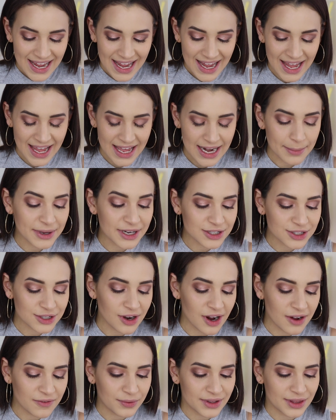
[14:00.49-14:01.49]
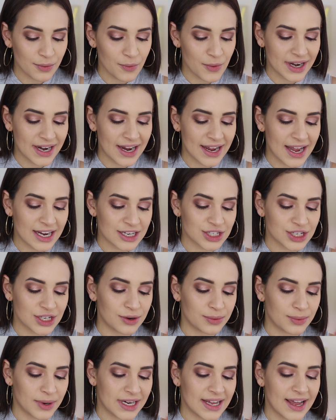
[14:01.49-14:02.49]
And I'm gonna start off with the one I actually
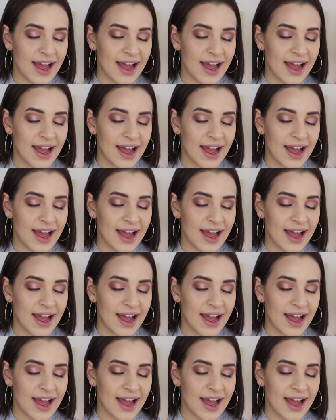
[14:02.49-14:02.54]
already